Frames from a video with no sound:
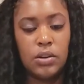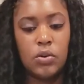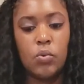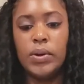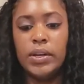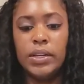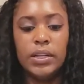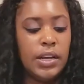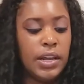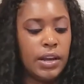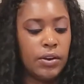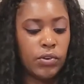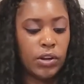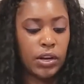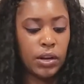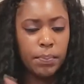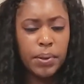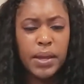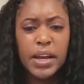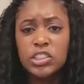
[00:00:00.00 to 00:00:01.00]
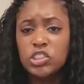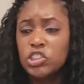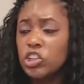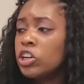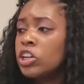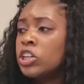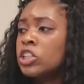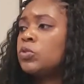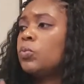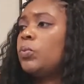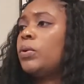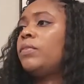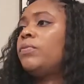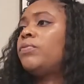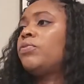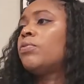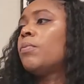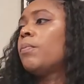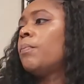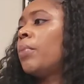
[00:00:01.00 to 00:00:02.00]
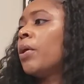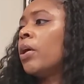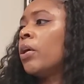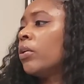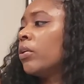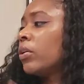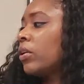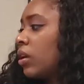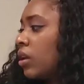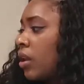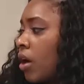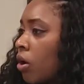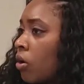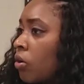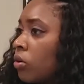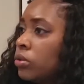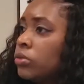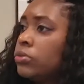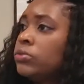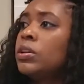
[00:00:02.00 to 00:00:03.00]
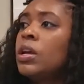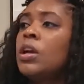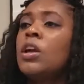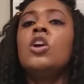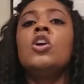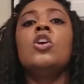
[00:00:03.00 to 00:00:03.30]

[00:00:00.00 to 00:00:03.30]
We get rid of pictures, we burn clothes,